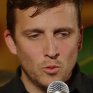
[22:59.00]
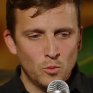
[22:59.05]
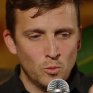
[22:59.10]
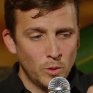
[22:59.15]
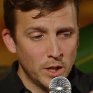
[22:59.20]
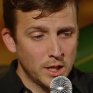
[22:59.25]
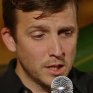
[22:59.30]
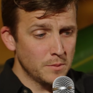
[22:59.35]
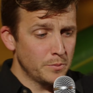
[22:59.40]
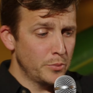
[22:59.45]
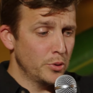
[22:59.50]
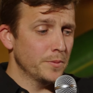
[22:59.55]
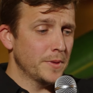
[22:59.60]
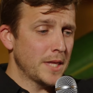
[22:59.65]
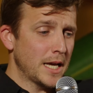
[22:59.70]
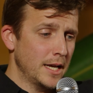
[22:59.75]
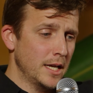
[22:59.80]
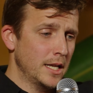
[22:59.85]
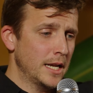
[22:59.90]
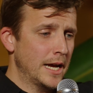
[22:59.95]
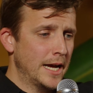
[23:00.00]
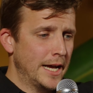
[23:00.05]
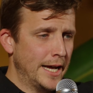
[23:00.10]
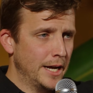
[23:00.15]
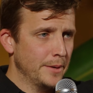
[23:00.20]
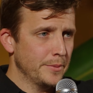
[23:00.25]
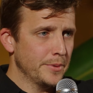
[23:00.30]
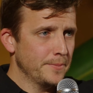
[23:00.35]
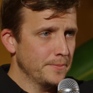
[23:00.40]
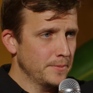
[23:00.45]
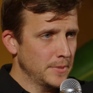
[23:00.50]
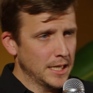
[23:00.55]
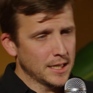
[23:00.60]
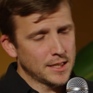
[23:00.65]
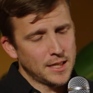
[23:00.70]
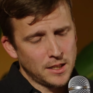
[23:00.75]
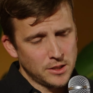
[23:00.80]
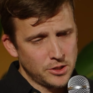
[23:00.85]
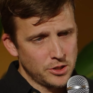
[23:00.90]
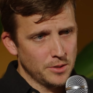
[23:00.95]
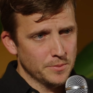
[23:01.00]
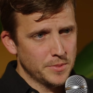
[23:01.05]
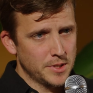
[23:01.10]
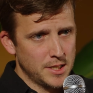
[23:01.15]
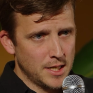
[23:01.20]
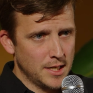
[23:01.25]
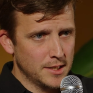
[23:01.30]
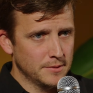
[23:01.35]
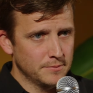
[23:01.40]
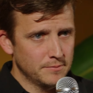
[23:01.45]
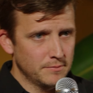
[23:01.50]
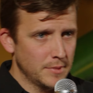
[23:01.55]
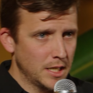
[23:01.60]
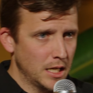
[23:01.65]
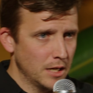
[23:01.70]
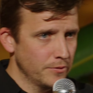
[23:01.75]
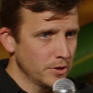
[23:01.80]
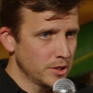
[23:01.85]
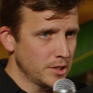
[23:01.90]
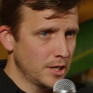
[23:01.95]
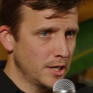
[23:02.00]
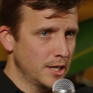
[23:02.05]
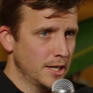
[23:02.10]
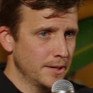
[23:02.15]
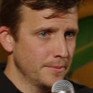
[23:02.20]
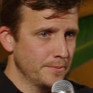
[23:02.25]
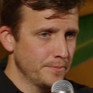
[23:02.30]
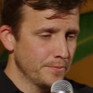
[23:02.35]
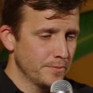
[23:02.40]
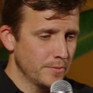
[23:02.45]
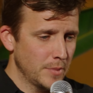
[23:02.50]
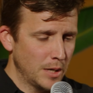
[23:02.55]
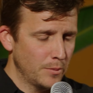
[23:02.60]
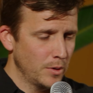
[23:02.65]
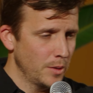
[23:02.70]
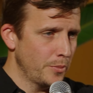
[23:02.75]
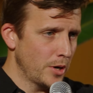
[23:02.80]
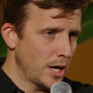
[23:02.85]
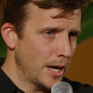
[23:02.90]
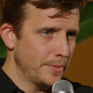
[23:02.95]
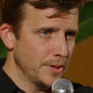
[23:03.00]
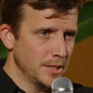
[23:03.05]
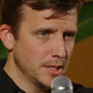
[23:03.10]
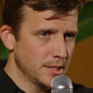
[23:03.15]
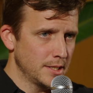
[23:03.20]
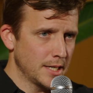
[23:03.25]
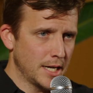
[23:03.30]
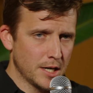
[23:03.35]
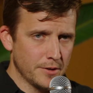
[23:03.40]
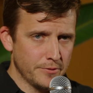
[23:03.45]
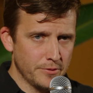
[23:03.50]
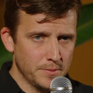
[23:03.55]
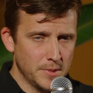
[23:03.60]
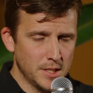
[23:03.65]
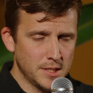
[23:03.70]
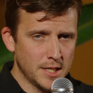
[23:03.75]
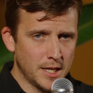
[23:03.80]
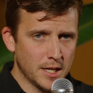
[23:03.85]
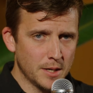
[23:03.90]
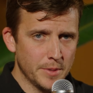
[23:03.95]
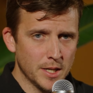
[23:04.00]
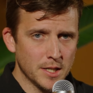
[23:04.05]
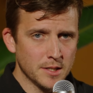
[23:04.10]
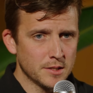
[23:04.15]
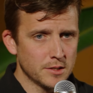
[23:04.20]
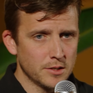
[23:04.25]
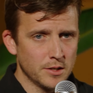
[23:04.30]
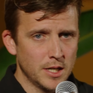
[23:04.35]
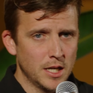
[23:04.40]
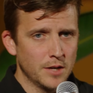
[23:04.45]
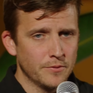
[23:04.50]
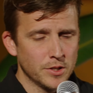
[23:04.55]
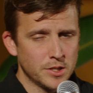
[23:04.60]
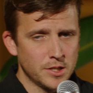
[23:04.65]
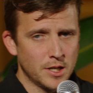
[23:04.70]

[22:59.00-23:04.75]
We can put that in our app, like that job's done. Every time, and we pipe in the data from the database. So every